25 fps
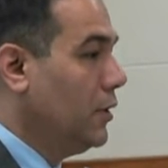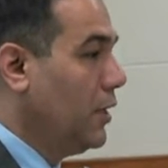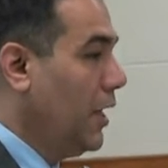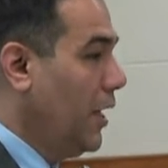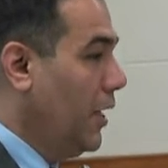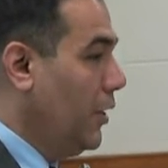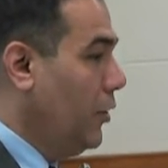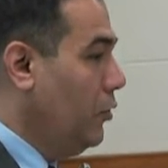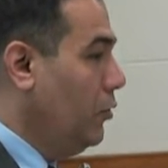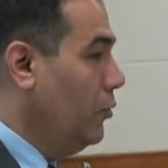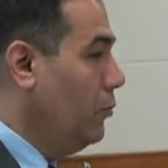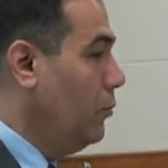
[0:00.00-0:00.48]

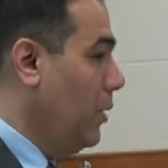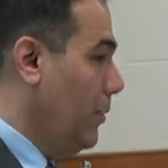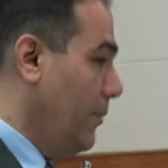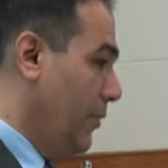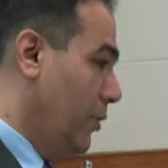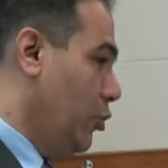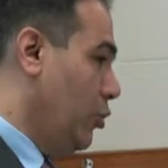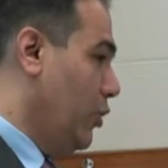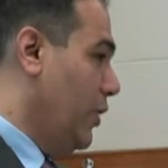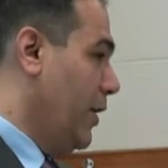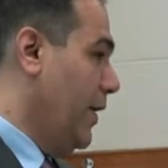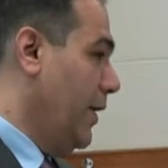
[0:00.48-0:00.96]
Can you?
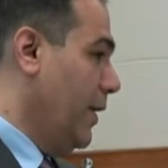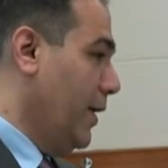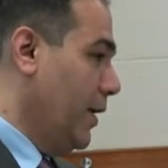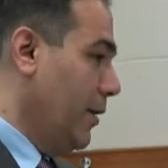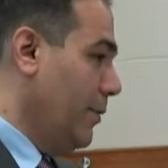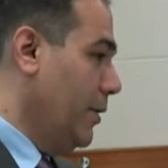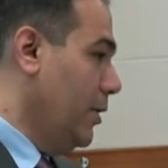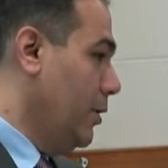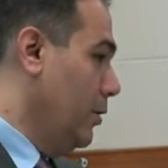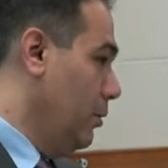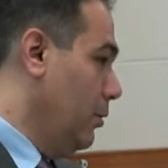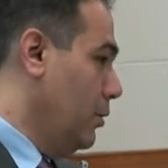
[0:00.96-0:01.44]
Maybe you can.
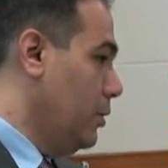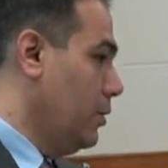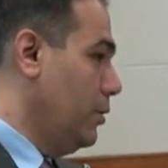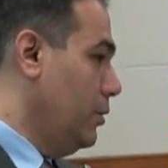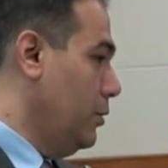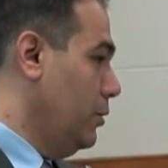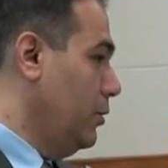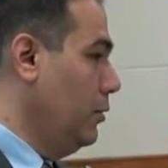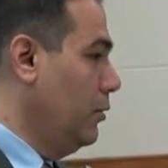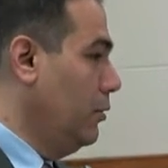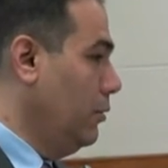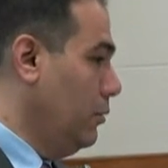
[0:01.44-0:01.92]

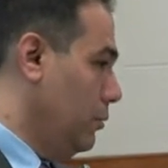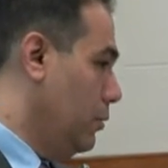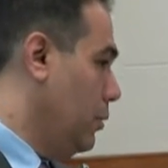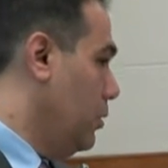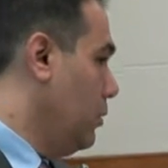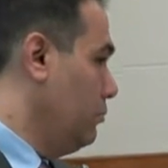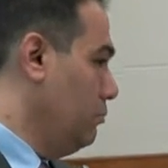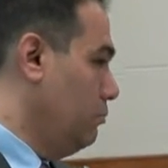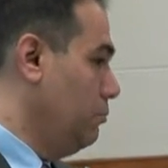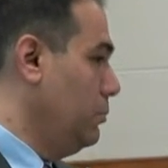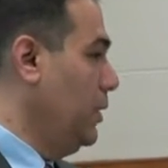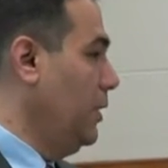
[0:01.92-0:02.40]
You don't
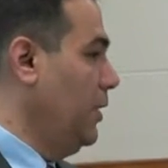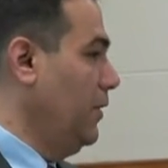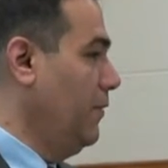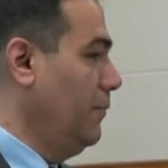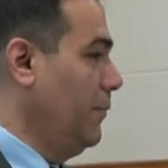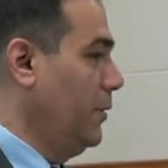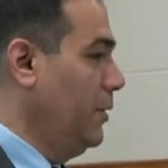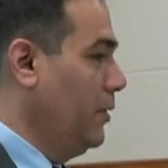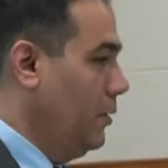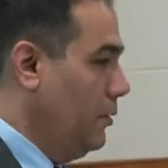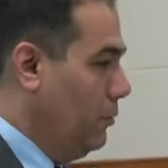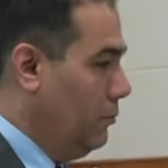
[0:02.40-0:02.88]

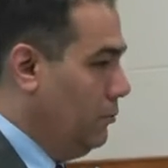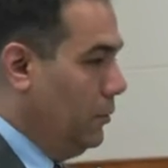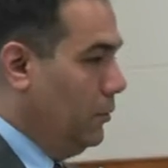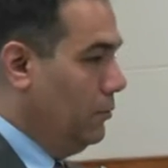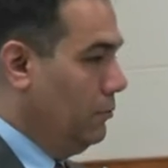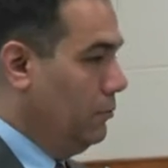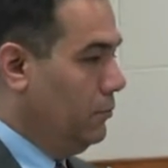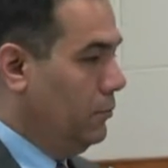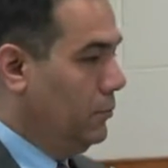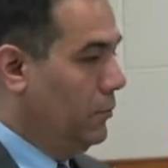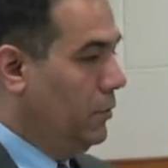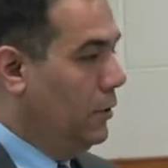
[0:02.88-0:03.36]
believe me.
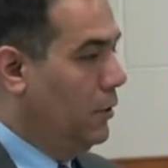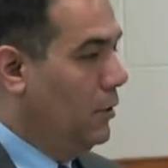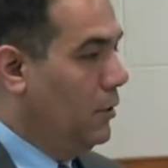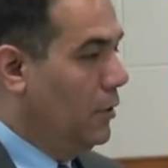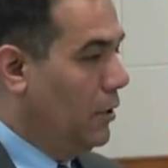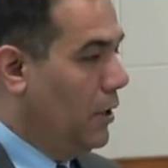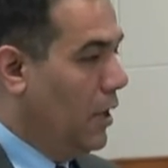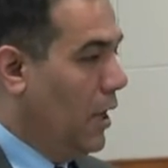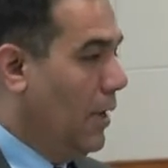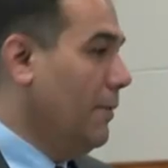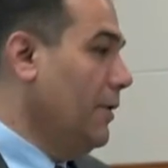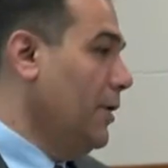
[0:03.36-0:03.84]

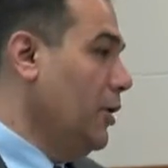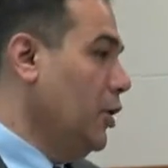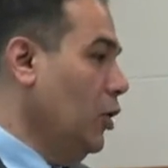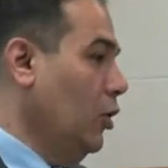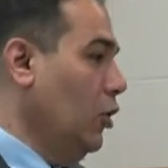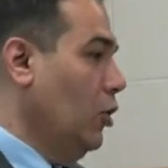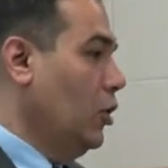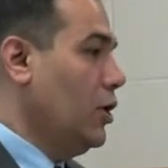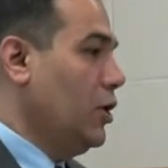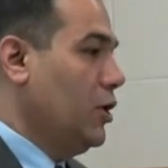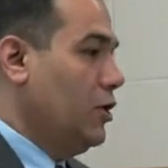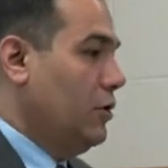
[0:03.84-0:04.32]
I mean,
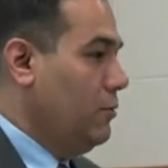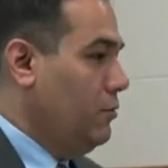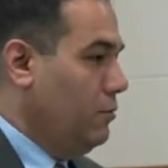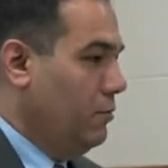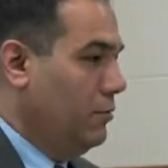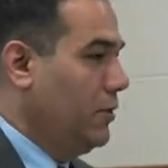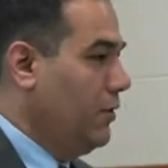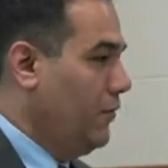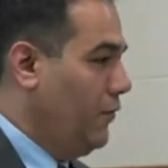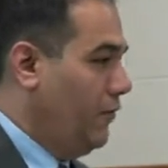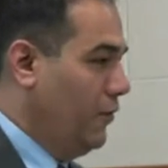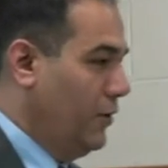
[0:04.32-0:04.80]
you look
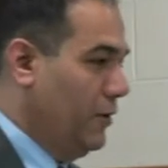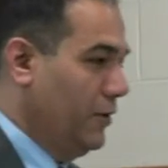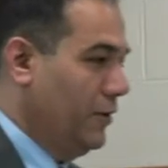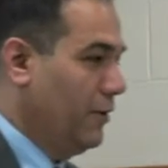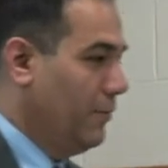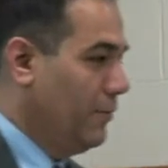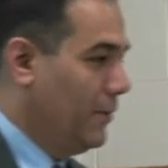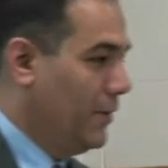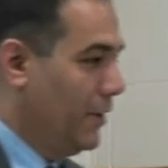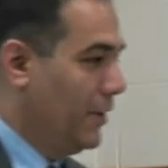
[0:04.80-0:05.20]
different.